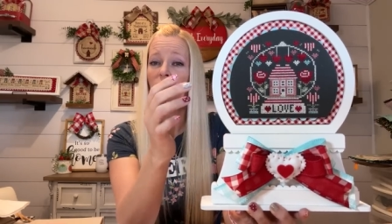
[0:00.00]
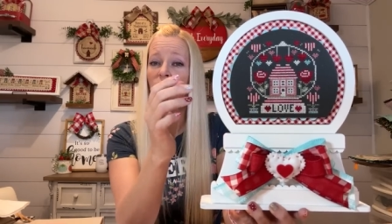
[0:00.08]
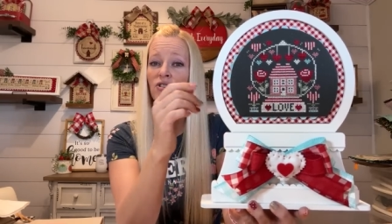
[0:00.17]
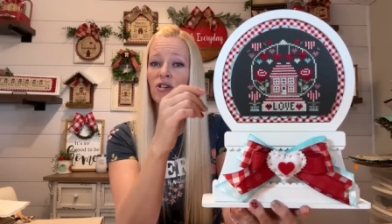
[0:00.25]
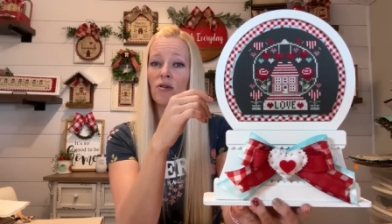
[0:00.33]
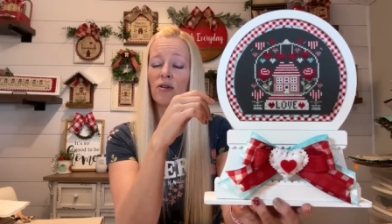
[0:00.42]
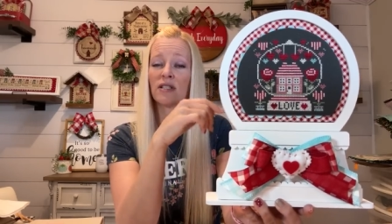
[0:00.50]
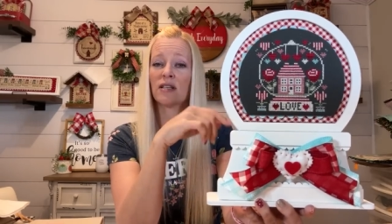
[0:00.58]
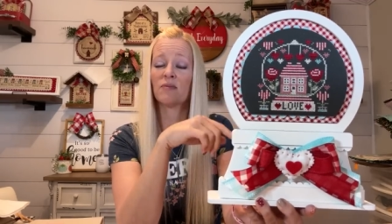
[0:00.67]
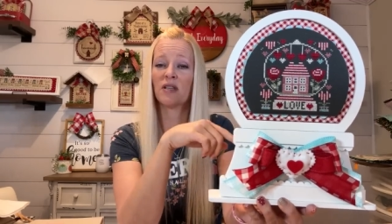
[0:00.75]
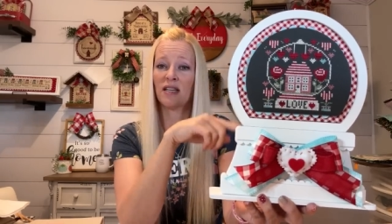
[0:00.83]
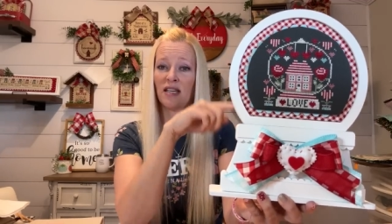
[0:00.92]
So, cause
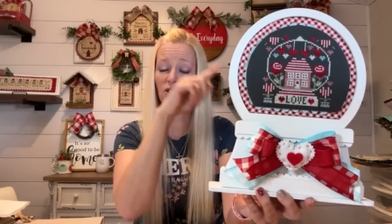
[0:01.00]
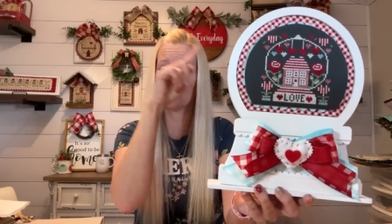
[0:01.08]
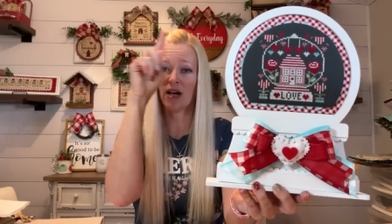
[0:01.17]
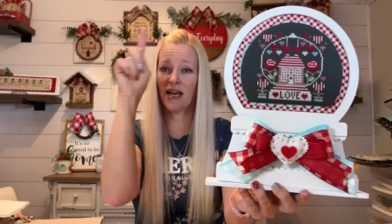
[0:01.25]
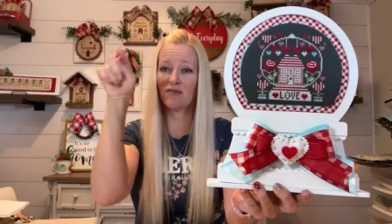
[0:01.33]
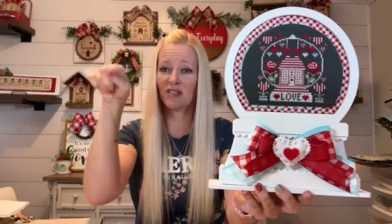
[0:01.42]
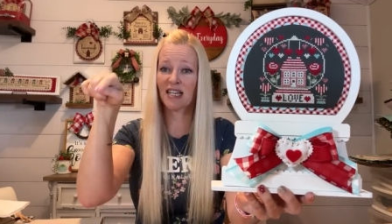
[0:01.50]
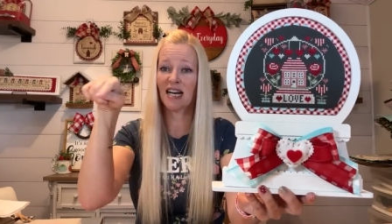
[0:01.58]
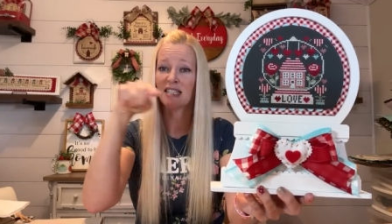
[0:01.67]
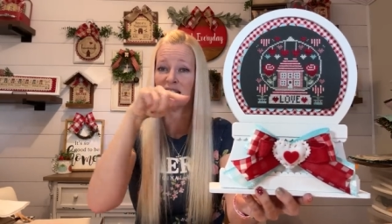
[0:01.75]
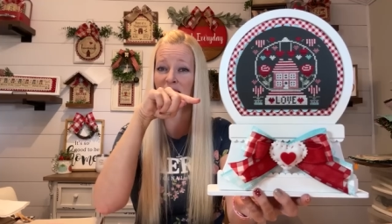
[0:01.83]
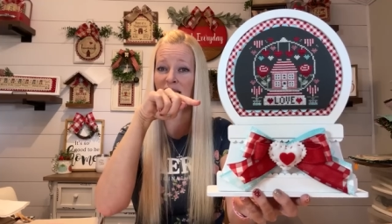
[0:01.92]
I'm thinking, do I have to
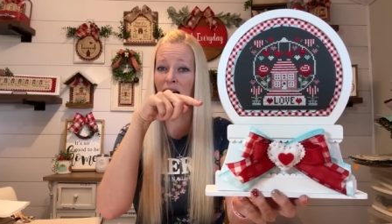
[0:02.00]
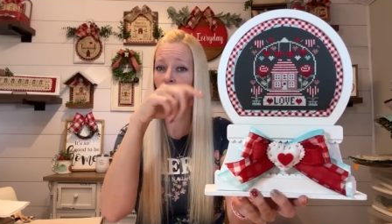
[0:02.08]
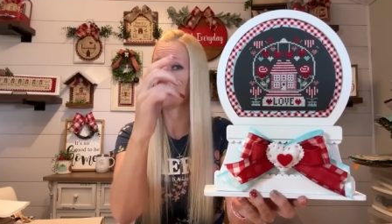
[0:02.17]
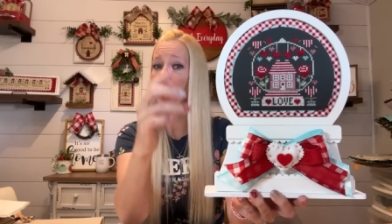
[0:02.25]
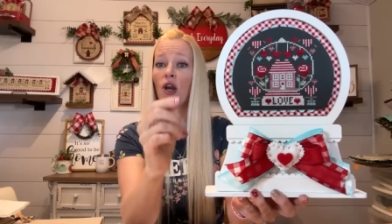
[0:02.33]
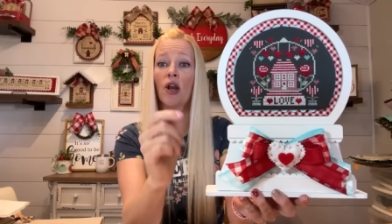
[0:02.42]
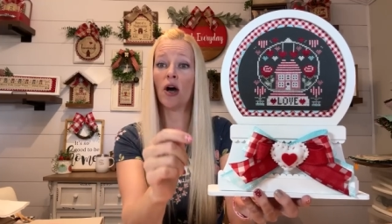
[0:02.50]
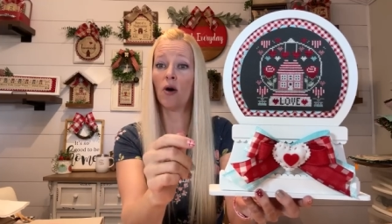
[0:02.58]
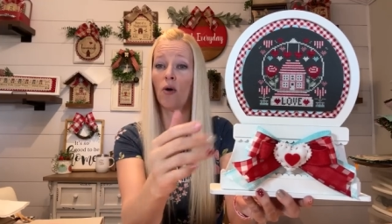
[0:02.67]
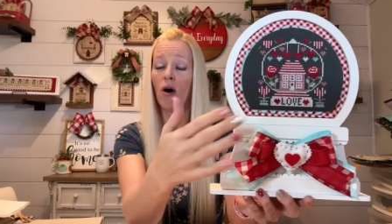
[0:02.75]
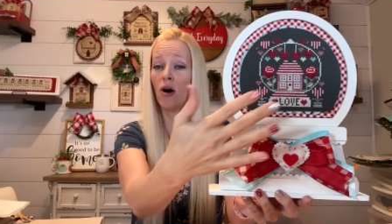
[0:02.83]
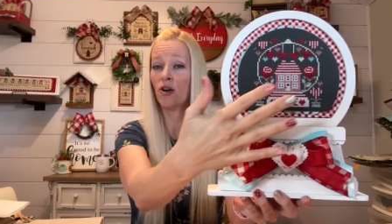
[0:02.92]
cut this out?
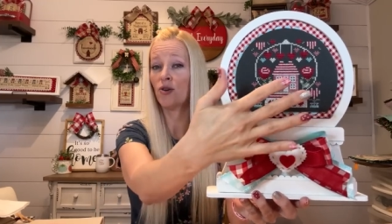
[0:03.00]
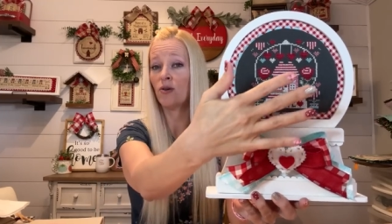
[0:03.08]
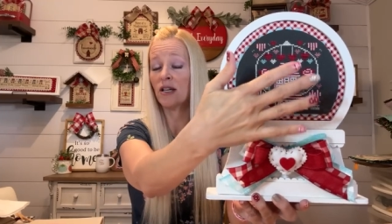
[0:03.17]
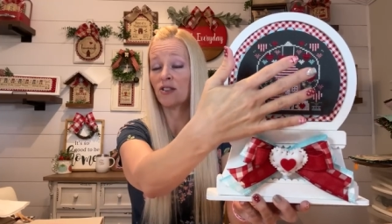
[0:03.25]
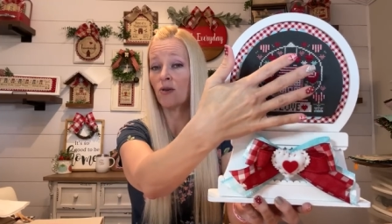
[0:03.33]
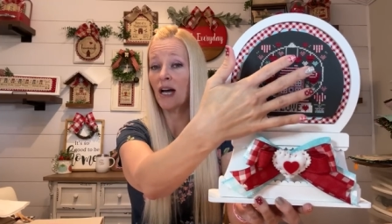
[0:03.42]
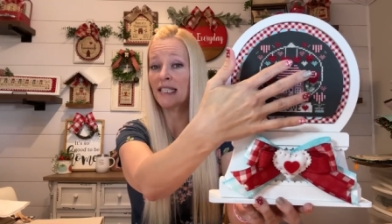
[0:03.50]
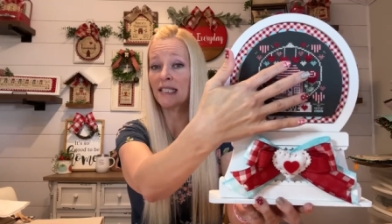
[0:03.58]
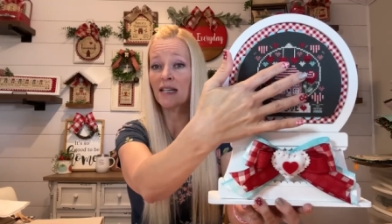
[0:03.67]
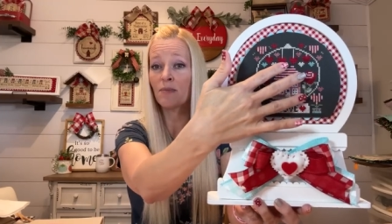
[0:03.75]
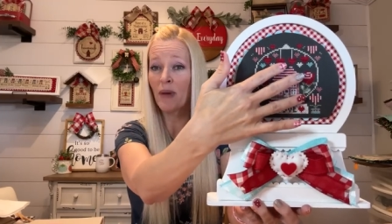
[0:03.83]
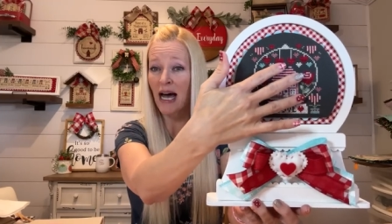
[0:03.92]
No, all you, so I
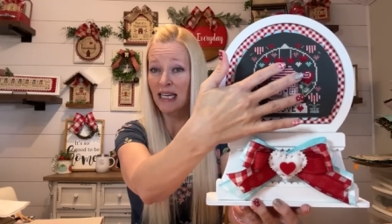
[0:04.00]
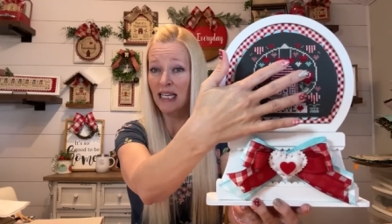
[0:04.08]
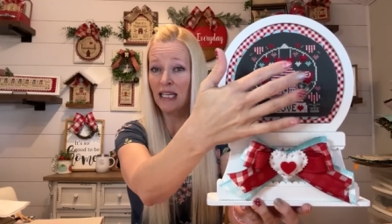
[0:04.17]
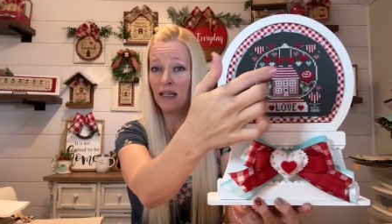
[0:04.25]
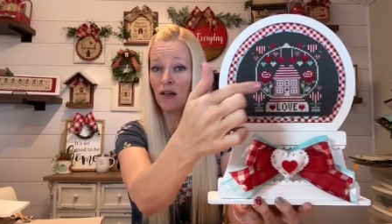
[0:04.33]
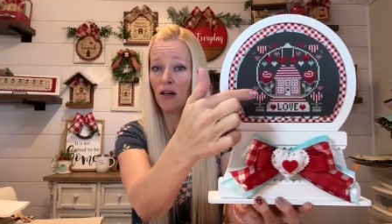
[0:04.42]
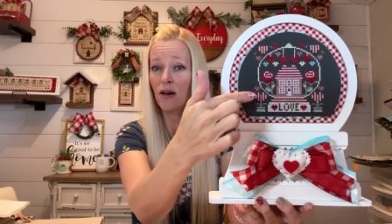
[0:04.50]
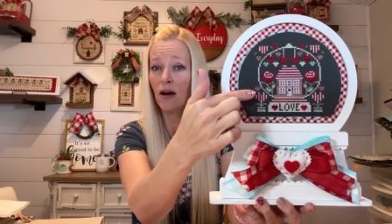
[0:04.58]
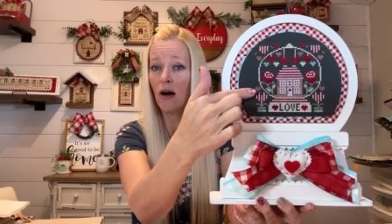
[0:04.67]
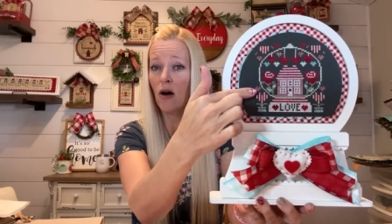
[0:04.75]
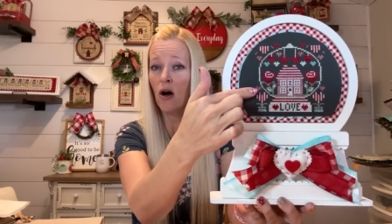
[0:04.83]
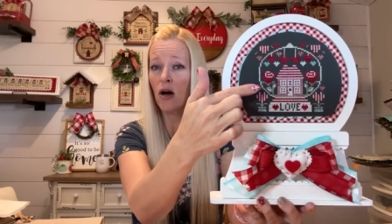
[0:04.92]
stuck batting
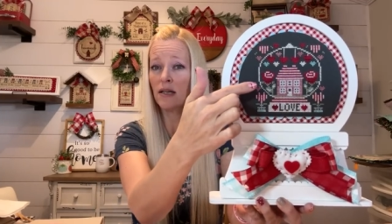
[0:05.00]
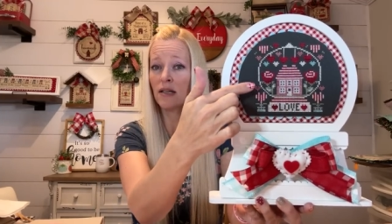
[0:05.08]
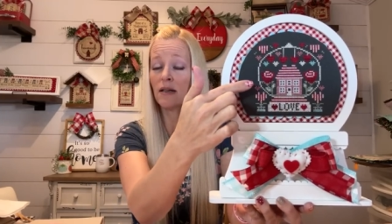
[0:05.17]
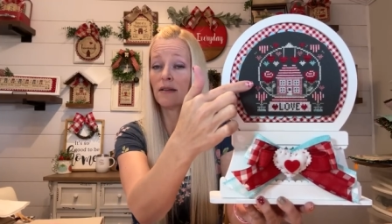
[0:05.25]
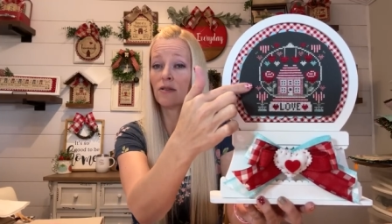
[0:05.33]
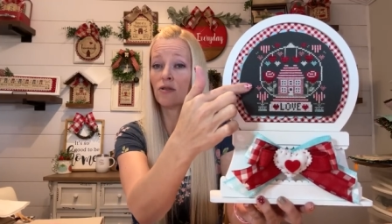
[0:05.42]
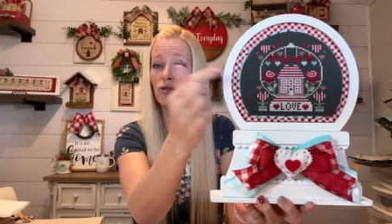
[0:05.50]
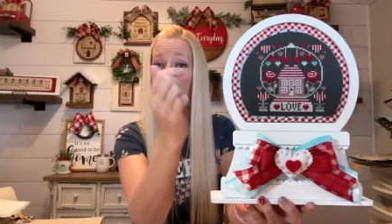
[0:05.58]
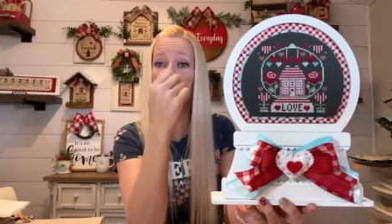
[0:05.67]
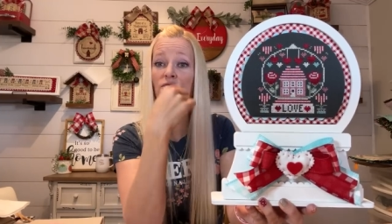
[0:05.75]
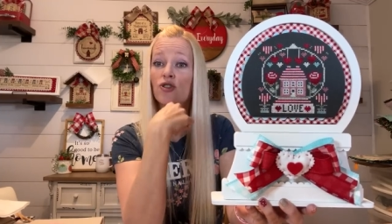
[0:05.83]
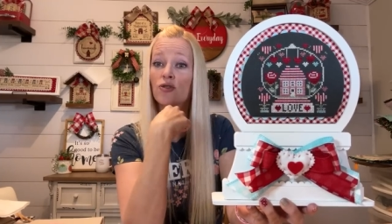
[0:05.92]
on,
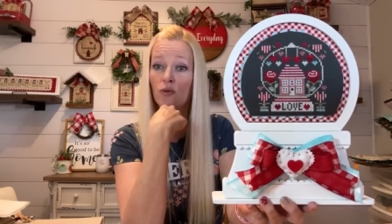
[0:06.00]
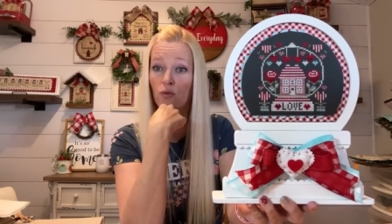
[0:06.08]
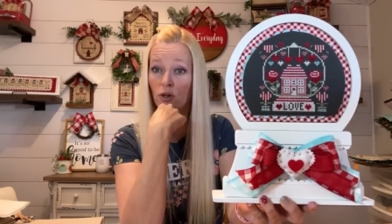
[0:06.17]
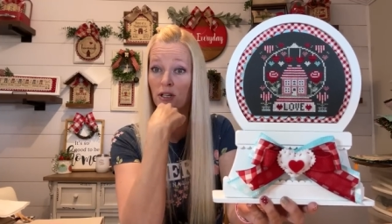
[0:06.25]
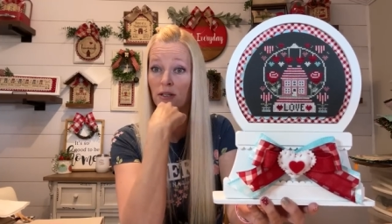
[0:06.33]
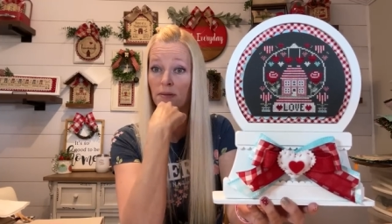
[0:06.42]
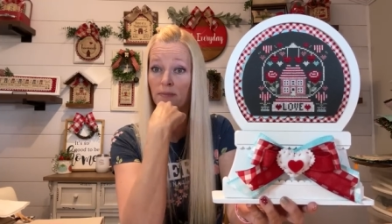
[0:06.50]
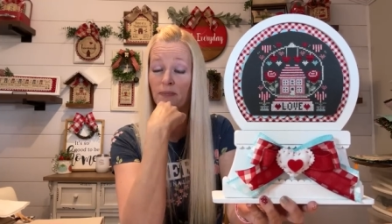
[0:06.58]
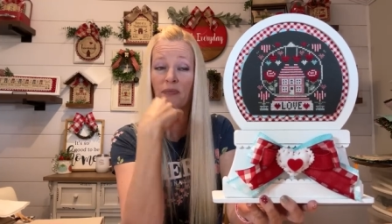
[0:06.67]
glued it to the wood.